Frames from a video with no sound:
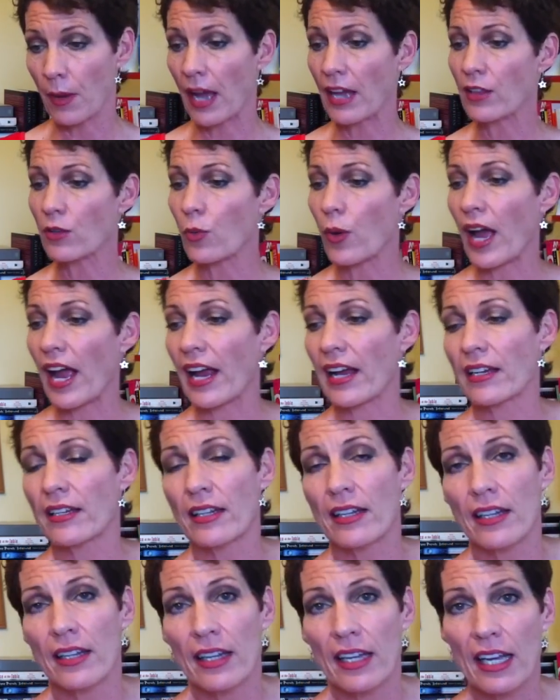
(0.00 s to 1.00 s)
By the way,
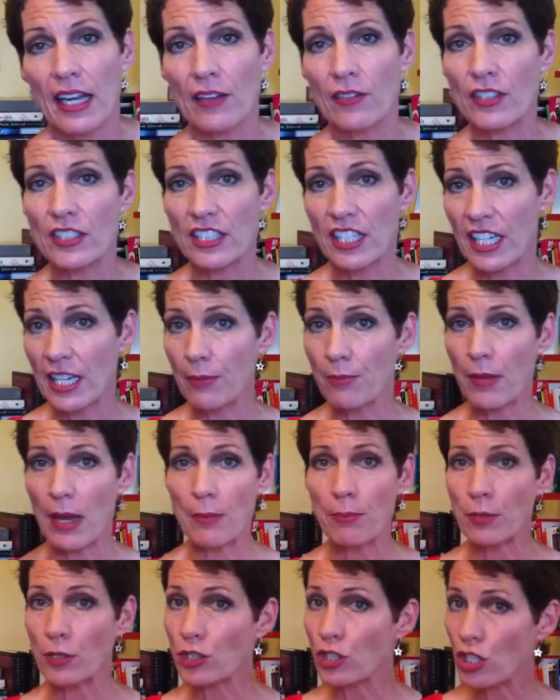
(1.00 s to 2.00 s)
if a team
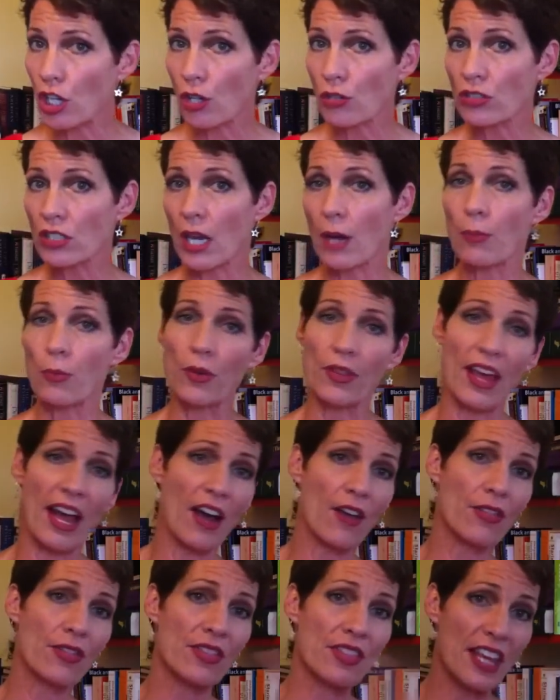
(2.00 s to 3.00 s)
member shows up
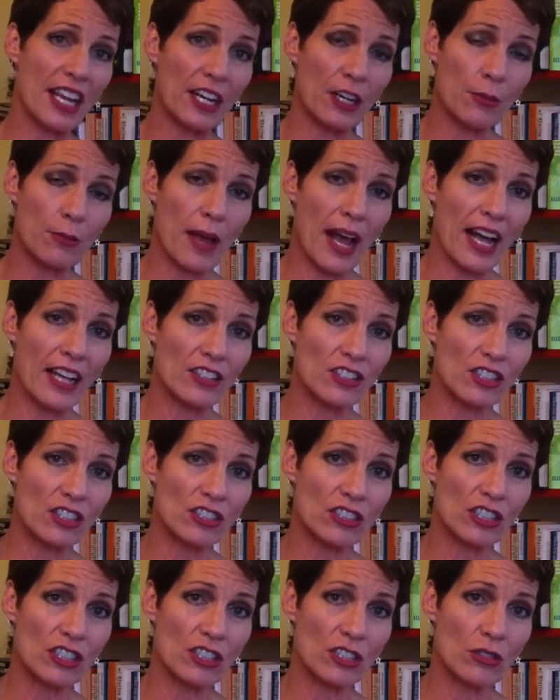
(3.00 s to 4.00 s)
without their
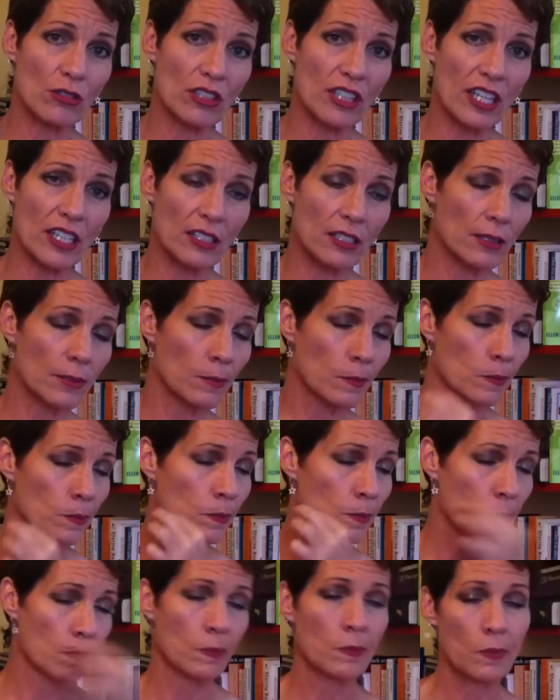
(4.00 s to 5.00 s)
master to-do list,
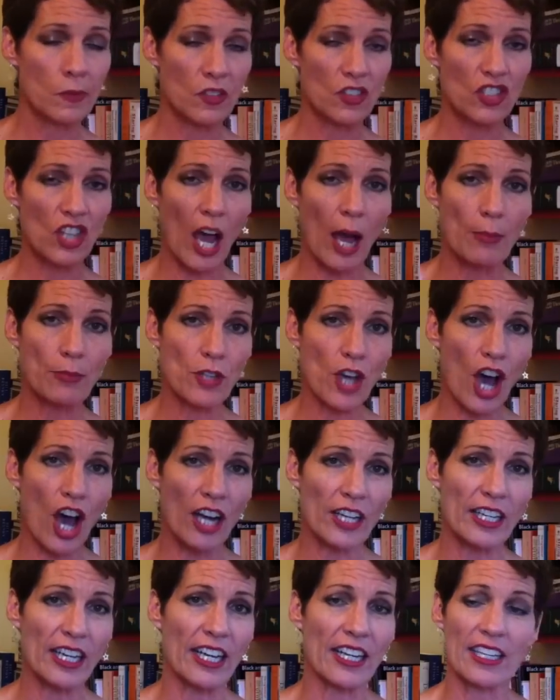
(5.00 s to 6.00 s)
stop
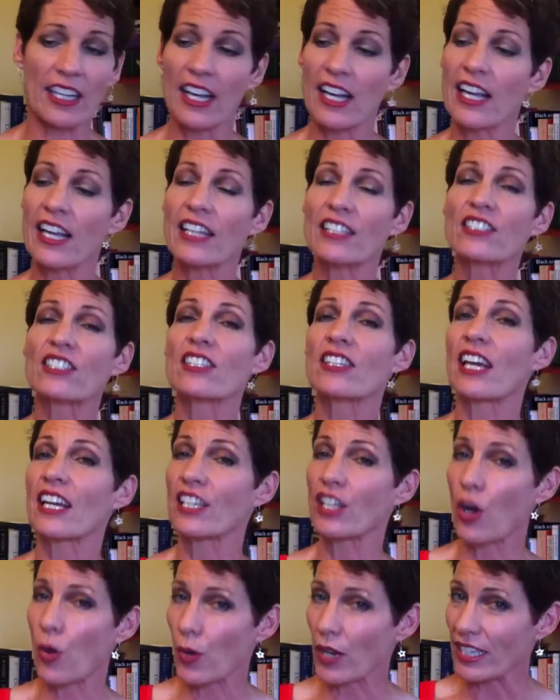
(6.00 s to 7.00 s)
talking until
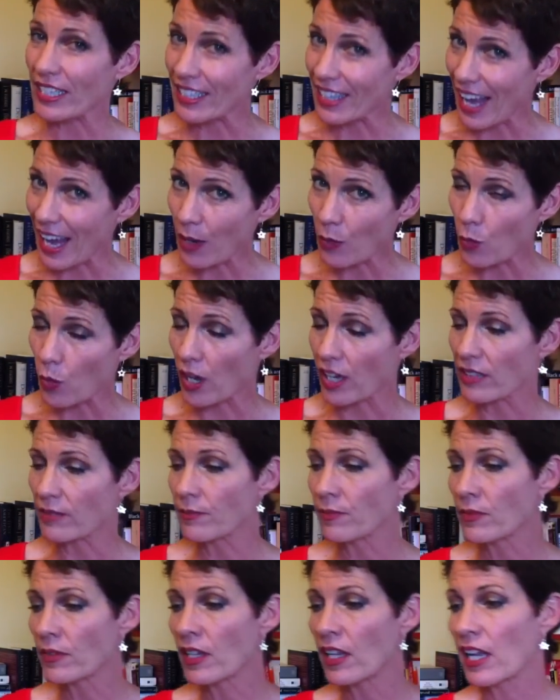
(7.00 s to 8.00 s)
they go and get
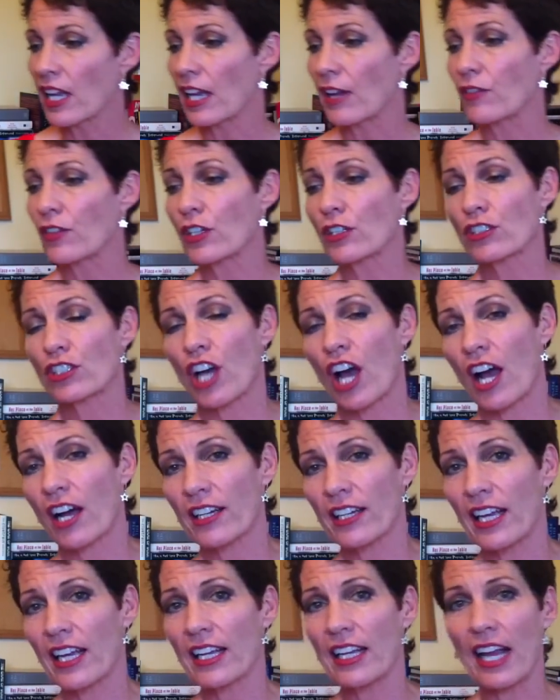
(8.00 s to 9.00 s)
one. If you're
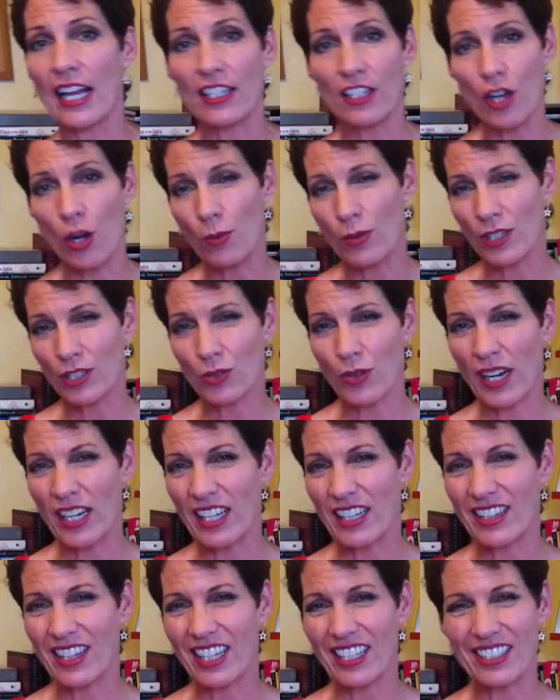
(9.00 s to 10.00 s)
talking and nobody's
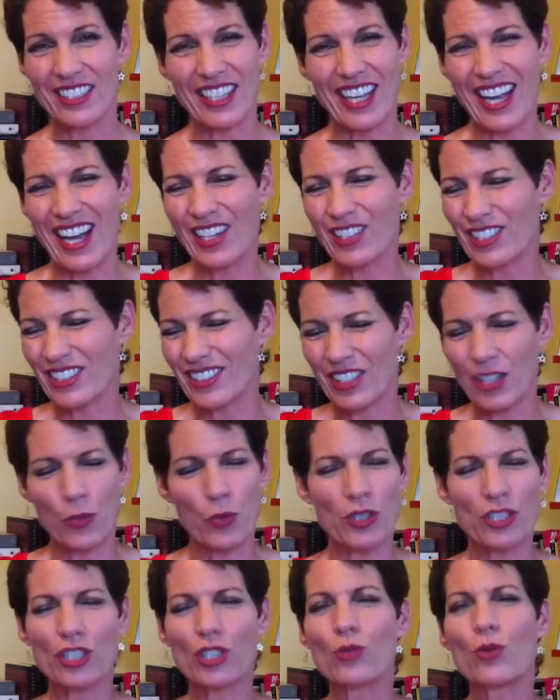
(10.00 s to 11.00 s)
writing things
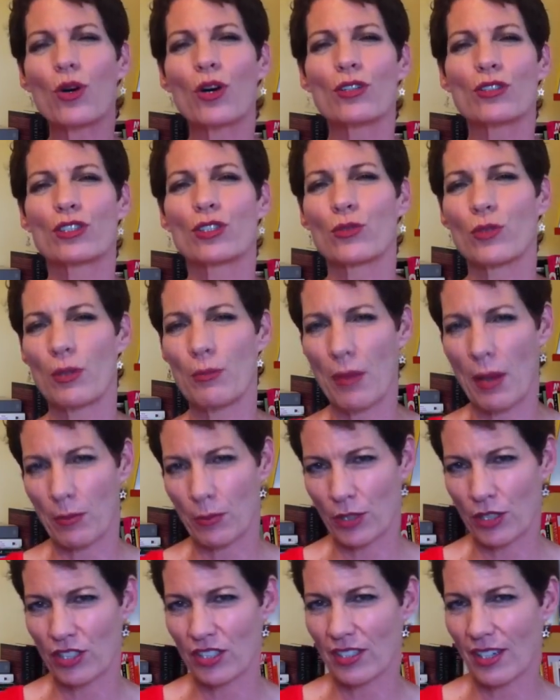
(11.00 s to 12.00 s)
down, we're too old to
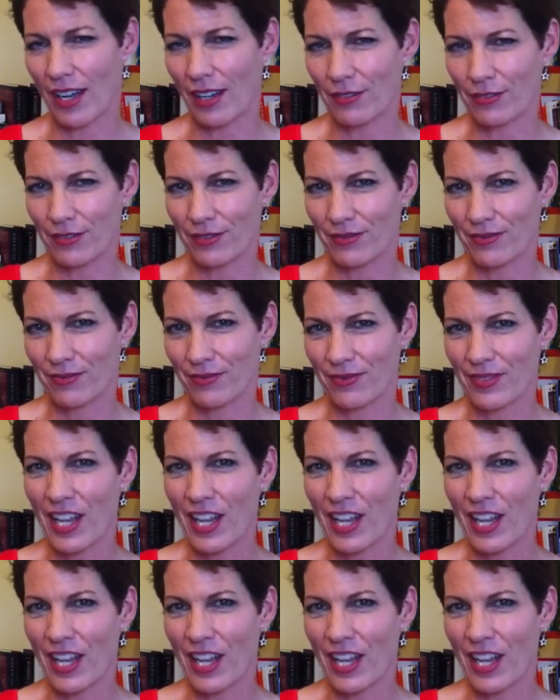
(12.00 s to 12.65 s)
remember stuff.